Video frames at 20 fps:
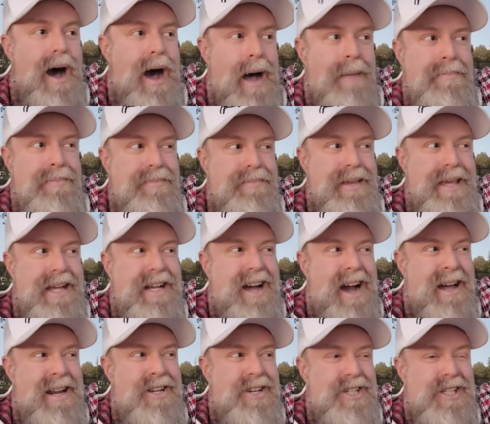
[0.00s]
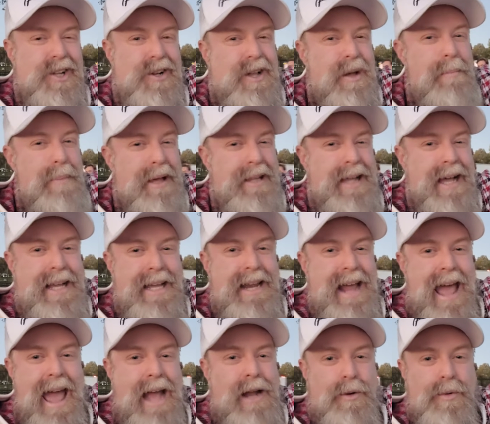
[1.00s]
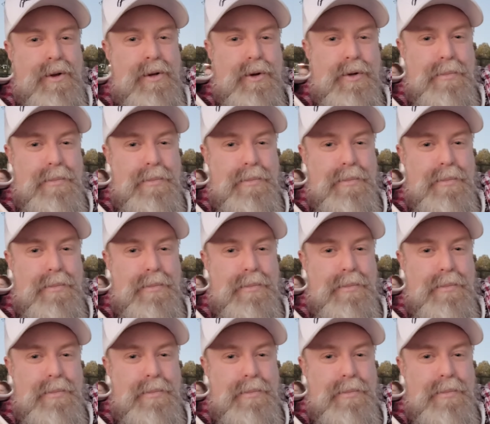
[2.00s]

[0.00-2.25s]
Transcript: Um, he kind of just looked a bit like an angry